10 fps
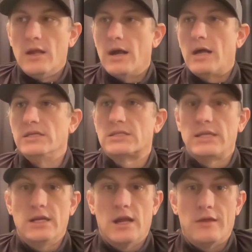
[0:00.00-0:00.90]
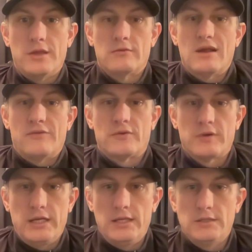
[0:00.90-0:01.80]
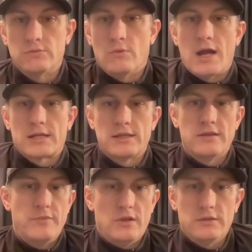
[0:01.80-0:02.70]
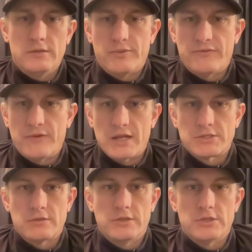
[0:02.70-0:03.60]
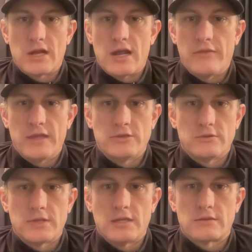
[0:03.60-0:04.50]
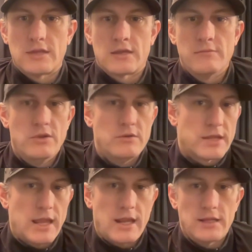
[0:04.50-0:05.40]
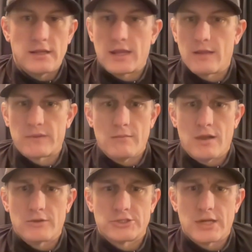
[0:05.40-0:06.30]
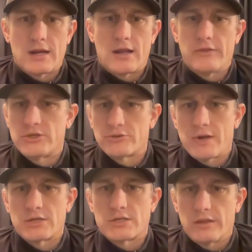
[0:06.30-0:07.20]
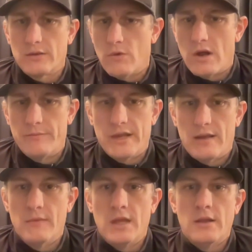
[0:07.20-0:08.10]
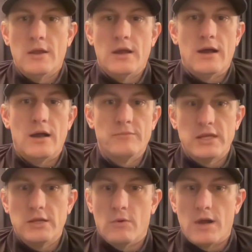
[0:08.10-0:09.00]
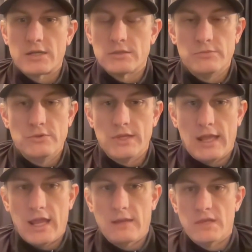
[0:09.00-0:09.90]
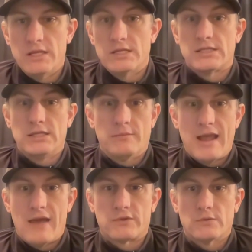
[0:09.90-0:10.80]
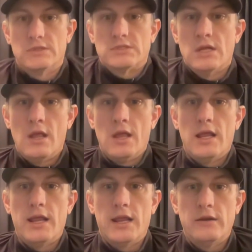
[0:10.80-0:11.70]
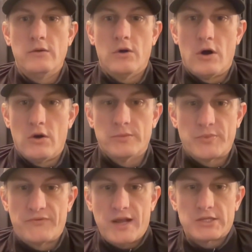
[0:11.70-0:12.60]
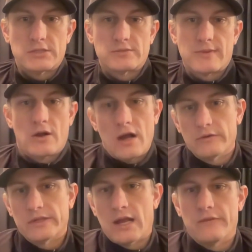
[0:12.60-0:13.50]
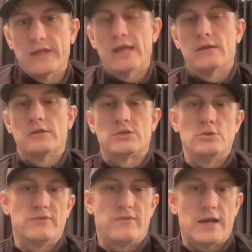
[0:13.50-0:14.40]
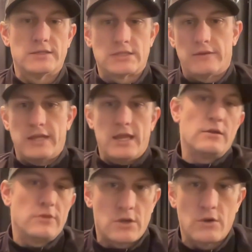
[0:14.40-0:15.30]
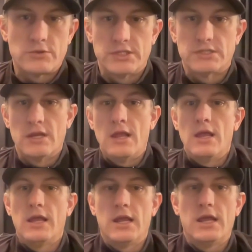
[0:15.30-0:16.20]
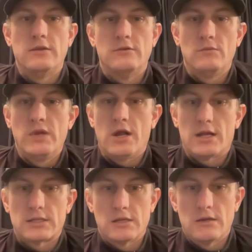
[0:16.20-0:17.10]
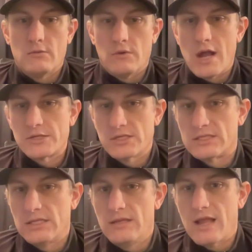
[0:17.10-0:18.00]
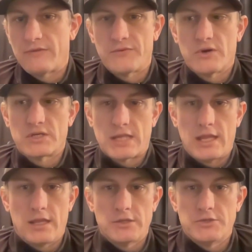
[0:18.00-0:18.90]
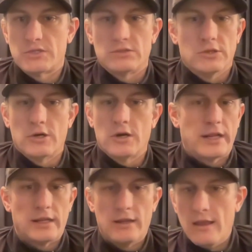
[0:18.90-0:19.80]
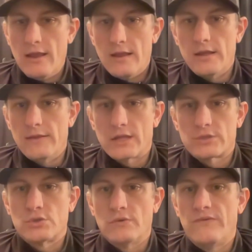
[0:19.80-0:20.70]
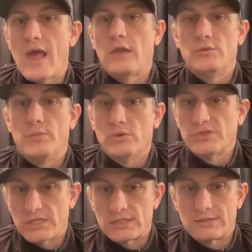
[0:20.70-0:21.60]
You seen how the referees walked in the building professional. You saw how they communicated. They kept their mouth shut, how they stretched, how they warmed up. Then you watch them do the game. Then you see them afterwards. And all the professionals, like how they handle the supervisors, how they handle the coaches. And we got to watch and see that firsthand, just learning. And that's so valuable, just